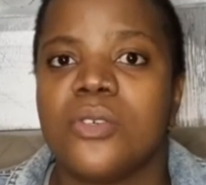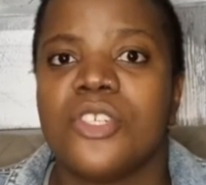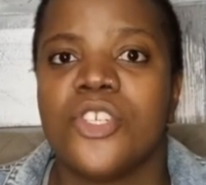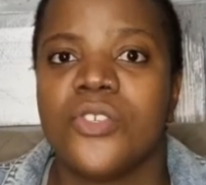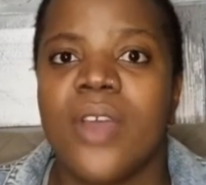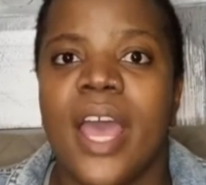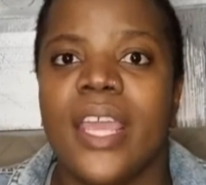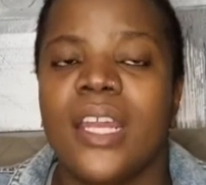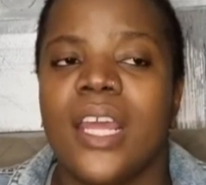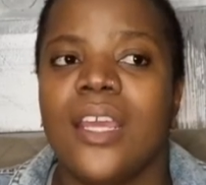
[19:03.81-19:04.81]
So just
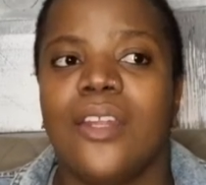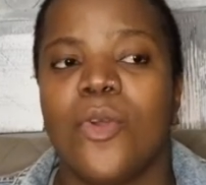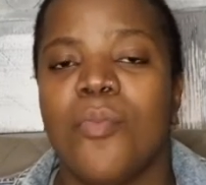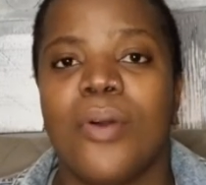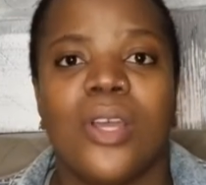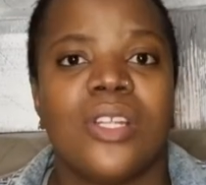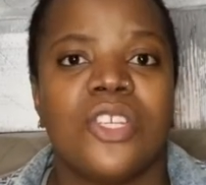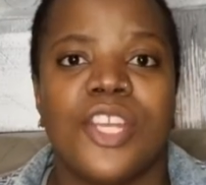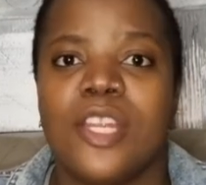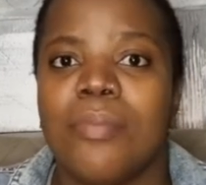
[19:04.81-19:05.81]
try and like don't park
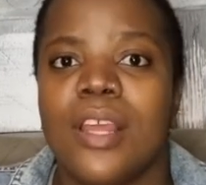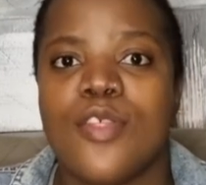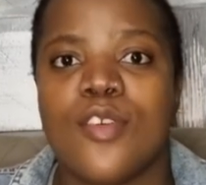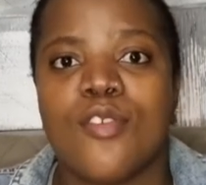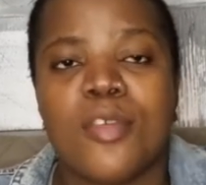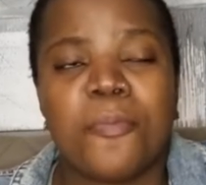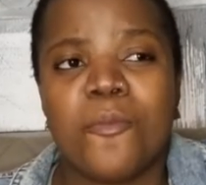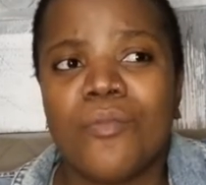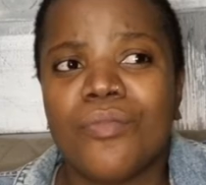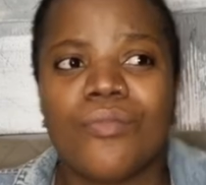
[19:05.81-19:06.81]
in shady places,
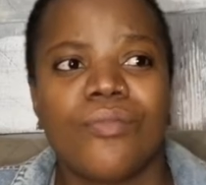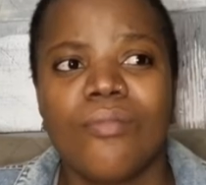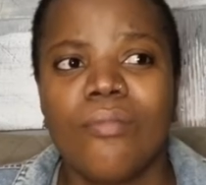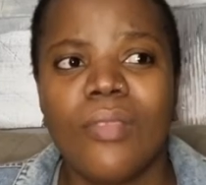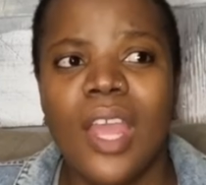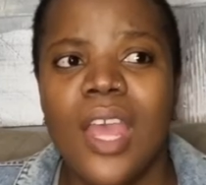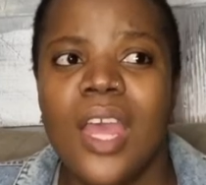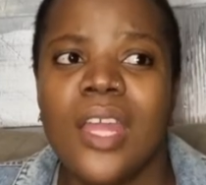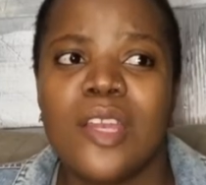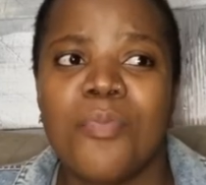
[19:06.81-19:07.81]

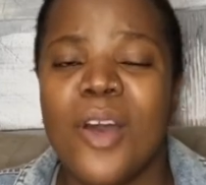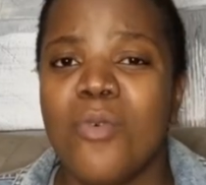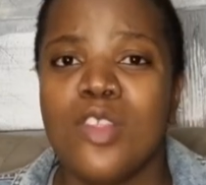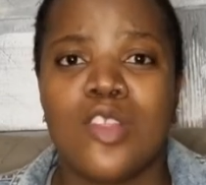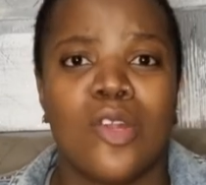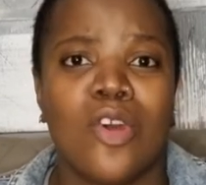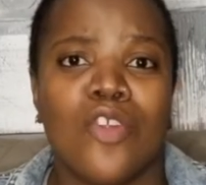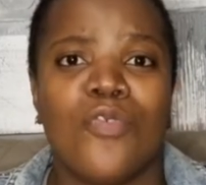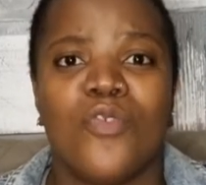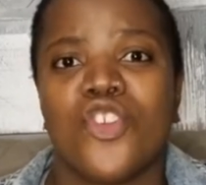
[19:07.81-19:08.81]
and park where there's a
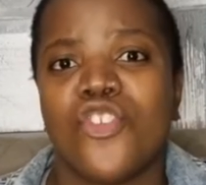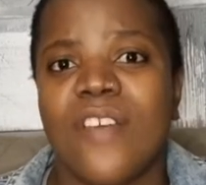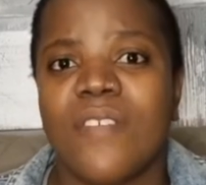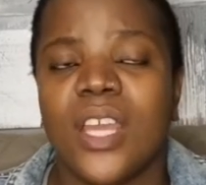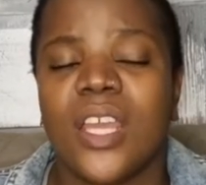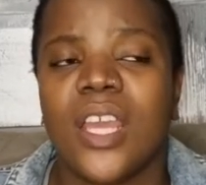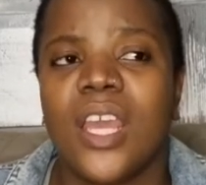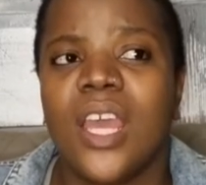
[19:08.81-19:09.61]
lot of foot traffic.